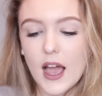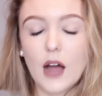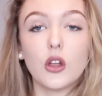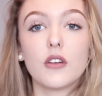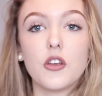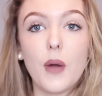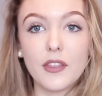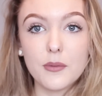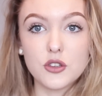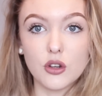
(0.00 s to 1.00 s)
How long have you
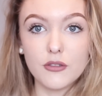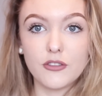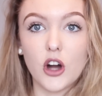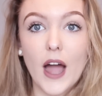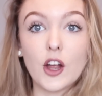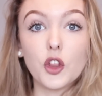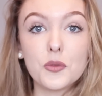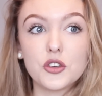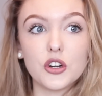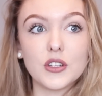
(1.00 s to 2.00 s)
had them done for? I got
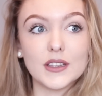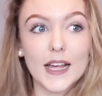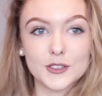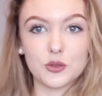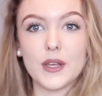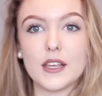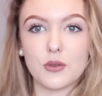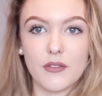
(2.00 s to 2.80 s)
them done last week,